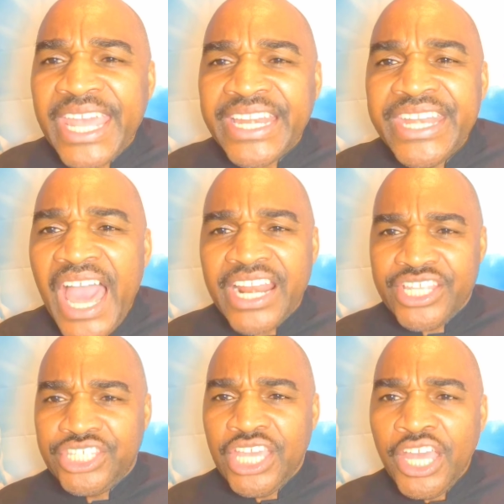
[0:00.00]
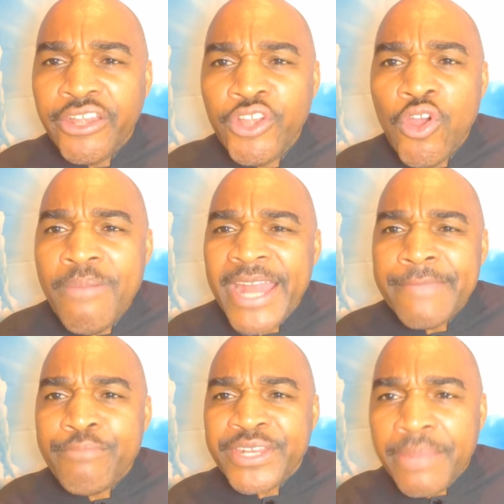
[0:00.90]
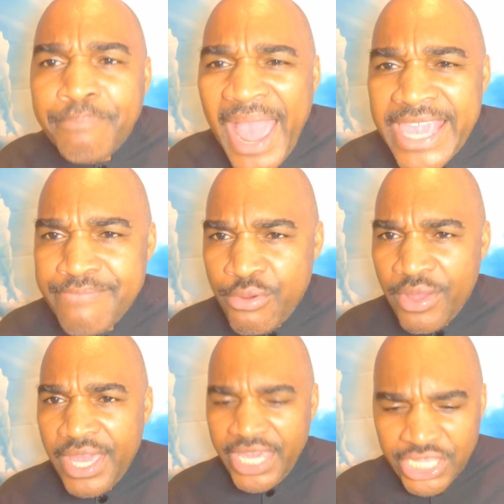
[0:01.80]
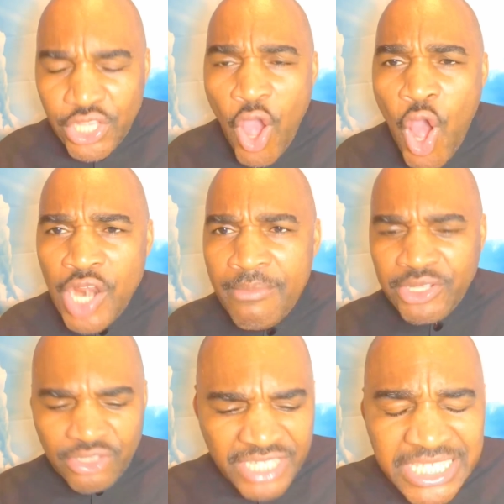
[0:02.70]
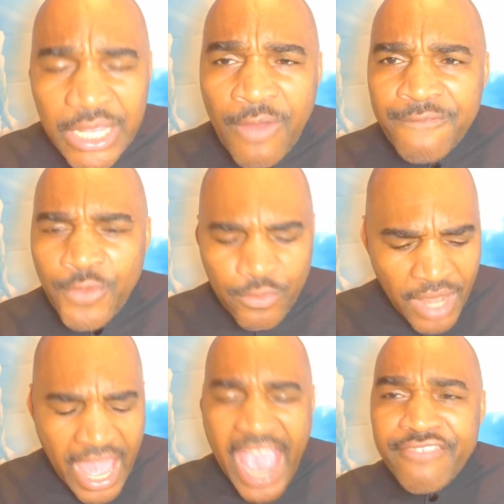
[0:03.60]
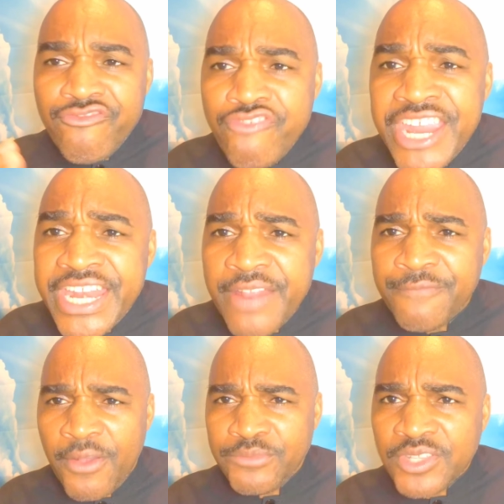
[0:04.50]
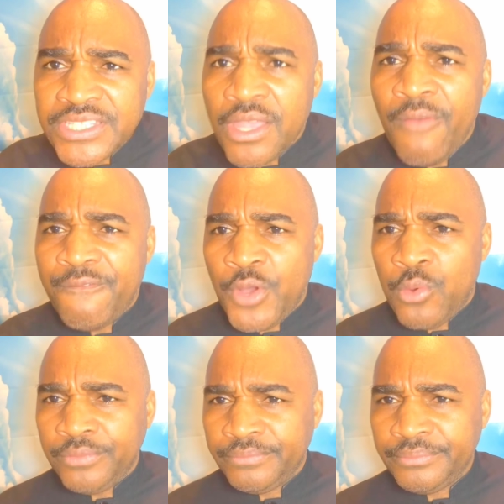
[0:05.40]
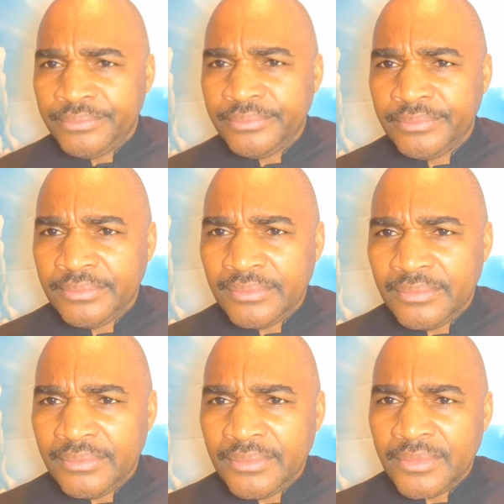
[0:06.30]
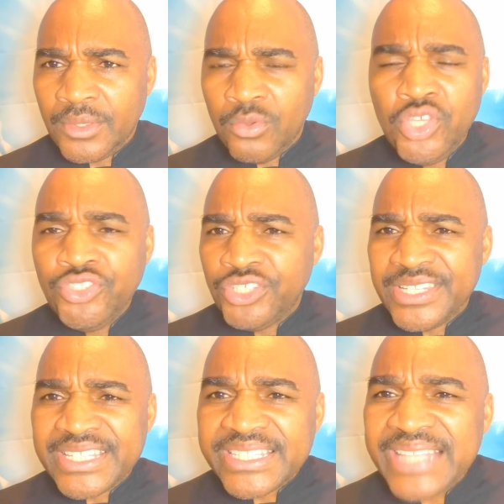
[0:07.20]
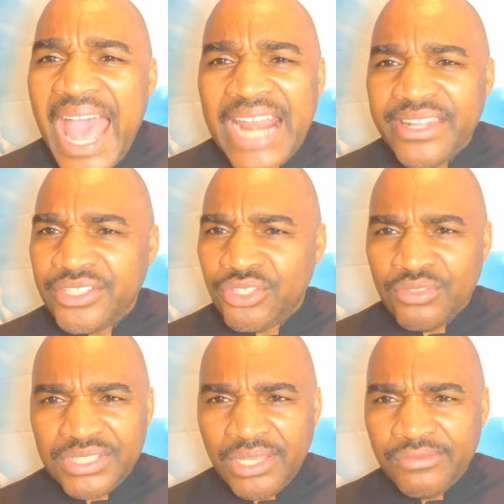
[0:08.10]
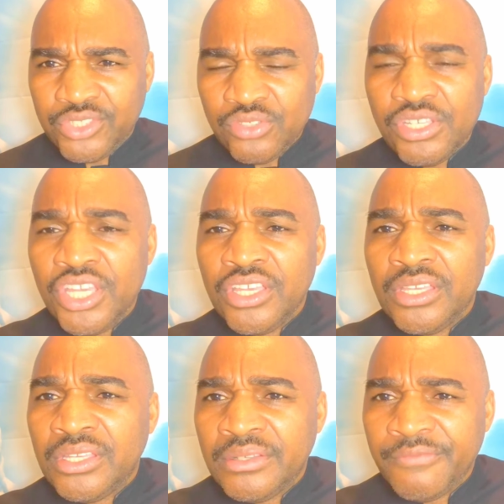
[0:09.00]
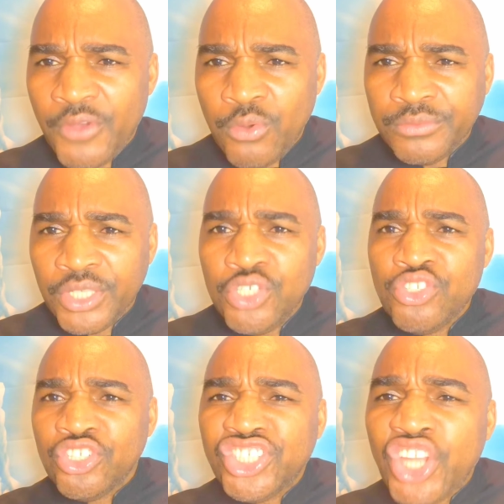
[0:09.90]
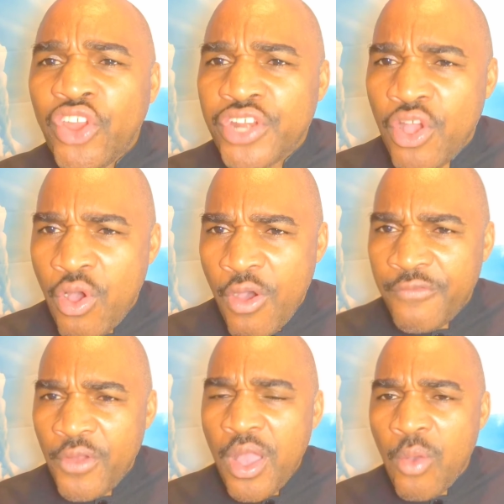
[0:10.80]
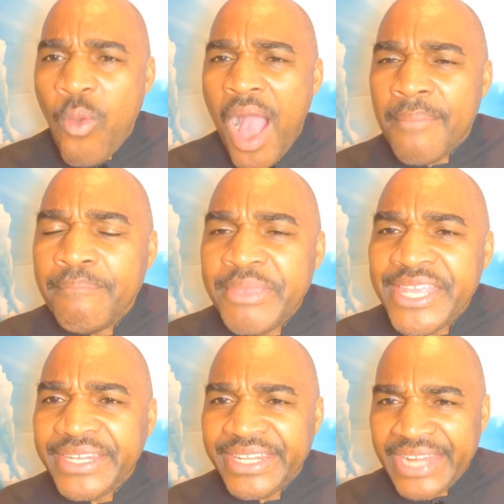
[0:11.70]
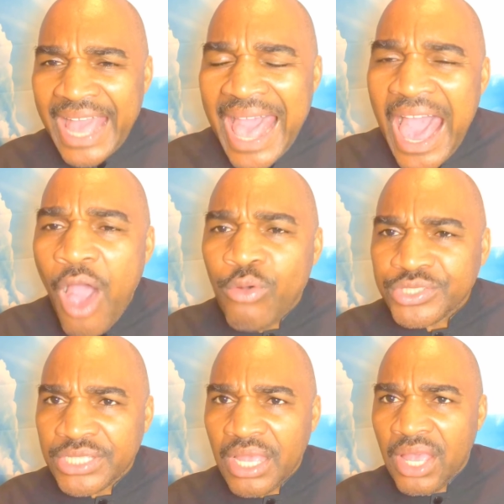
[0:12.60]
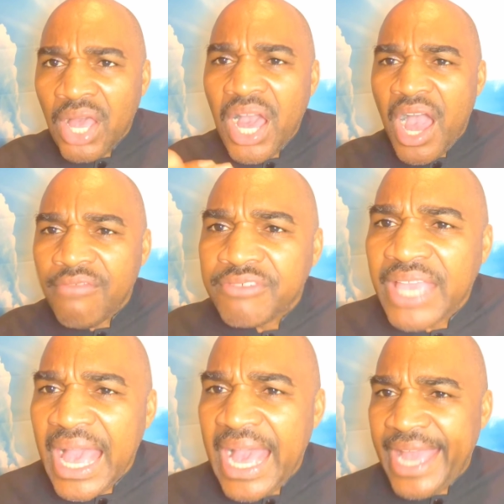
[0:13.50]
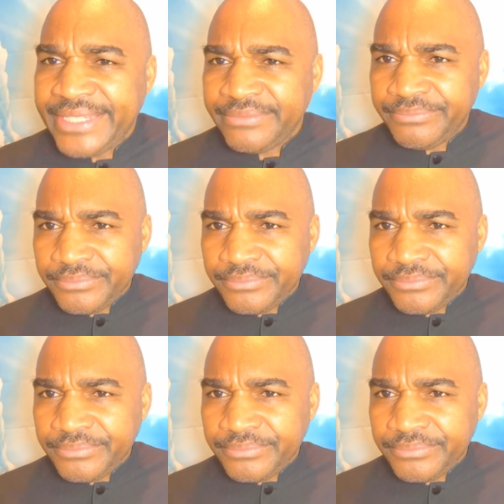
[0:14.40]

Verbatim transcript: technology. Nobody bring the Bible. It's all about your cell phone and reading from your cell phone. You shouldn't silence yourself, your phone. You should turn it off while being in the house of God.